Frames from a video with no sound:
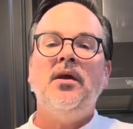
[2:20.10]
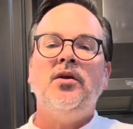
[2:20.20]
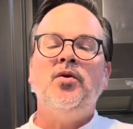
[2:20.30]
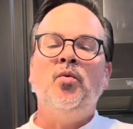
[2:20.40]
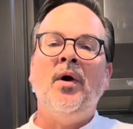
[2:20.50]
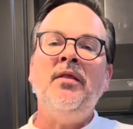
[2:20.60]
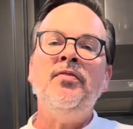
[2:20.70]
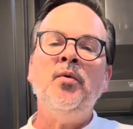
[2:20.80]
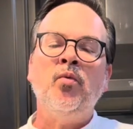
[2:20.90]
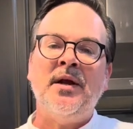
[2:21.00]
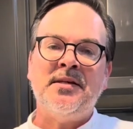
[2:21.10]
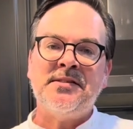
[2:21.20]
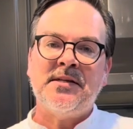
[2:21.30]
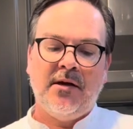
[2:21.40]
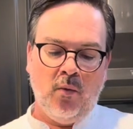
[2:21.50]
You run the
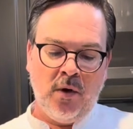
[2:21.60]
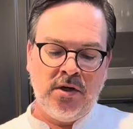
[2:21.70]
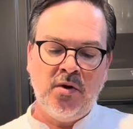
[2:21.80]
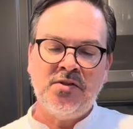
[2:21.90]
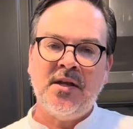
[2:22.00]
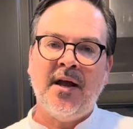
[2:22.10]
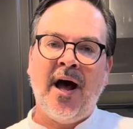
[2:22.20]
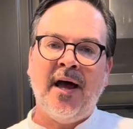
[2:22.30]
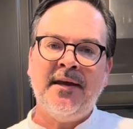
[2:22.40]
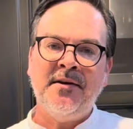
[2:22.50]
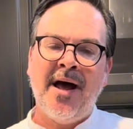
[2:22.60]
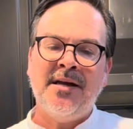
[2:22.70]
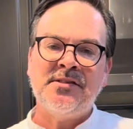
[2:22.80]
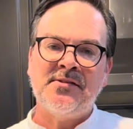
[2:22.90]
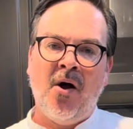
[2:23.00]
risk when using
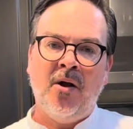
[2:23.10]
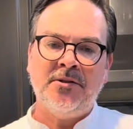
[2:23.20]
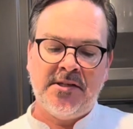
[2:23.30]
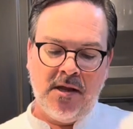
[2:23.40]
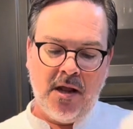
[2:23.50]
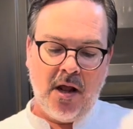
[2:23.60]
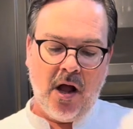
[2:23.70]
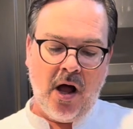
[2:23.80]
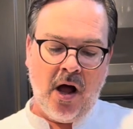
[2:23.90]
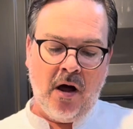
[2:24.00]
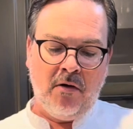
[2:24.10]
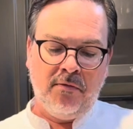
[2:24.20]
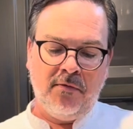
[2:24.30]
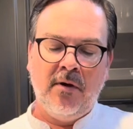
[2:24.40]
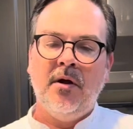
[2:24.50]
iodized salt
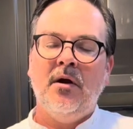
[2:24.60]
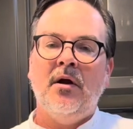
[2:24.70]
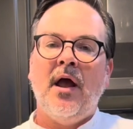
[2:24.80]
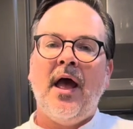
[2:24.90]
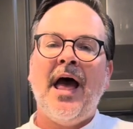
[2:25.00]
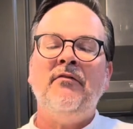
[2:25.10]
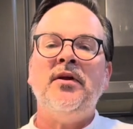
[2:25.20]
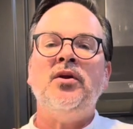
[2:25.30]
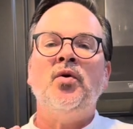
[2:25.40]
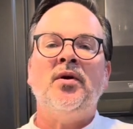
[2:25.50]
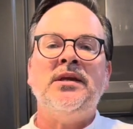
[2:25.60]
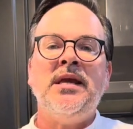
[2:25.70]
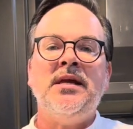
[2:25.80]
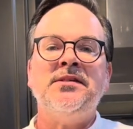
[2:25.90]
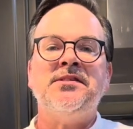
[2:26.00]
of having your
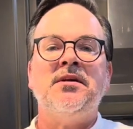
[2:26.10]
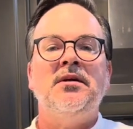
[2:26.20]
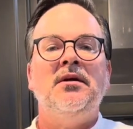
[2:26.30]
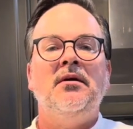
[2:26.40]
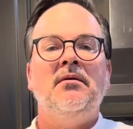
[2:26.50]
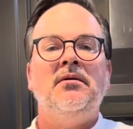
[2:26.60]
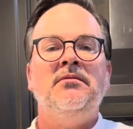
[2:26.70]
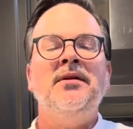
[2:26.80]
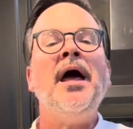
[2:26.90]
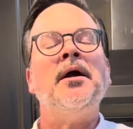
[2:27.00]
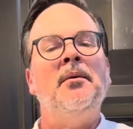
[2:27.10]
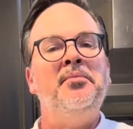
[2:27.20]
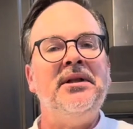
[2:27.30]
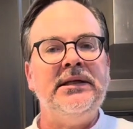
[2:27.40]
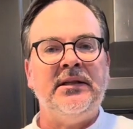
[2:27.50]
yeast not
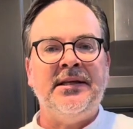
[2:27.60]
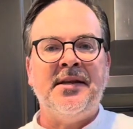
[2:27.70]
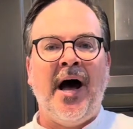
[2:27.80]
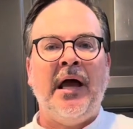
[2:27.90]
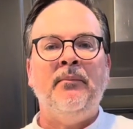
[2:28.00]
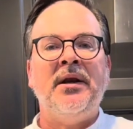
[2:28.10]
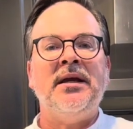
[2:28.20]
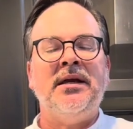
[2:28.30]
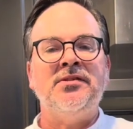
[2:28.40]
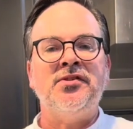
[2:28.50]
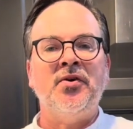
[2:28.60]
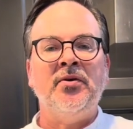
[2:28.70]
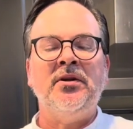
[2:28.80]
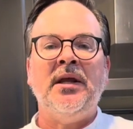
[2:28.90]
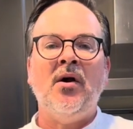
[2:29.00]
completely die, but it can
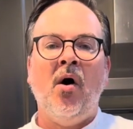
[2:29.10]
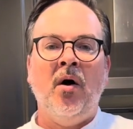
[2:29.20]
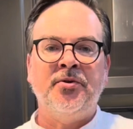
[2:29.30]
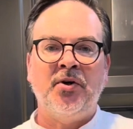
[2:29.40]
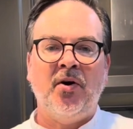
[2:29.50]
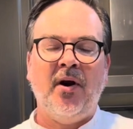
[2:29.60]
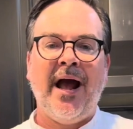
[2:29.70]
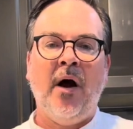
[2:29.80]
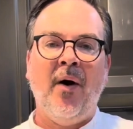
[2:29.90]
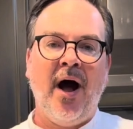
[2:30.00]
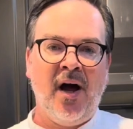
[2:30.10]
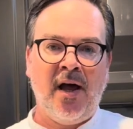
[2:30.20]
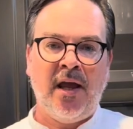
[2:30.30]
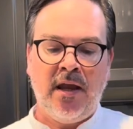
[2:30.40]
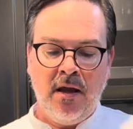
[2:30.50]
certainly alter how
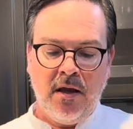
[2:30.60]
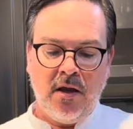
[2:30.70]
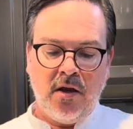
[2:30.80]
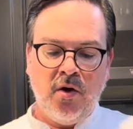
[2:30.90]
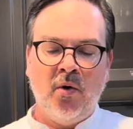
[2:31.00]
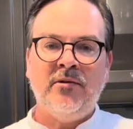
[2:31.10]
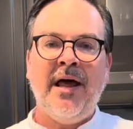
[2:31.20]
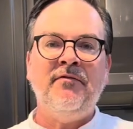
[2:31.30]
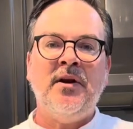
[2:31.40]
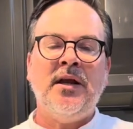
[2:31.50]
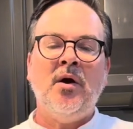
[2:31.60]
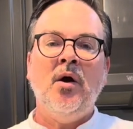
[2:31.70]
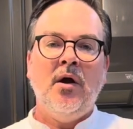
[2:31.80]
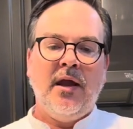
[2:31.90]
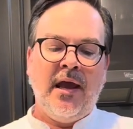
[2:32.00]
high your leavening
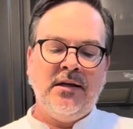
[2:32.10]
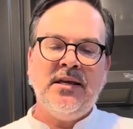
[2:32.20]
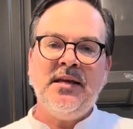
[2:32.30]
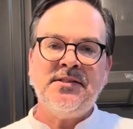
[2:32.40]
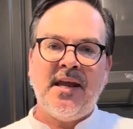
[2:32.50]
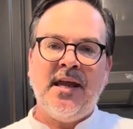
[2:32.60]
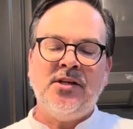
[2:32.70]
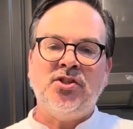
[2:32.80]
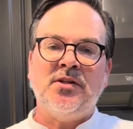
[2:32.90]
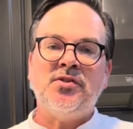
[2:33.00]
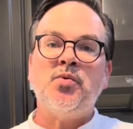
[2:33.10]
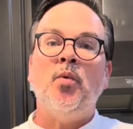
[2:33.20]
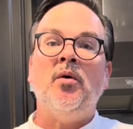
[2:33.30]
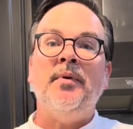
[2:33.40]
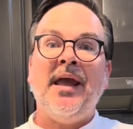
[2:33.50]
and yeast agents
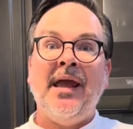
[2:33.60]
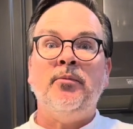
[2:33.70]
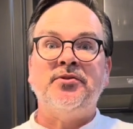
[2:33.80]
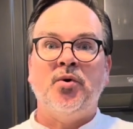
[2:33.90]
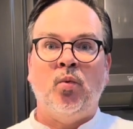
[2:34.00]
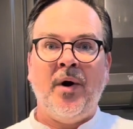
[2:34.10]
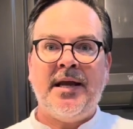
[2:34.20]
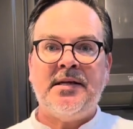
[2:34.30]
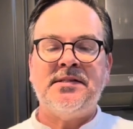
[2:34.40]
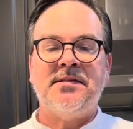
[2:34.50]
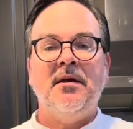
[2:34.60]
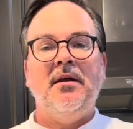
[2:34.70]
will be able to raise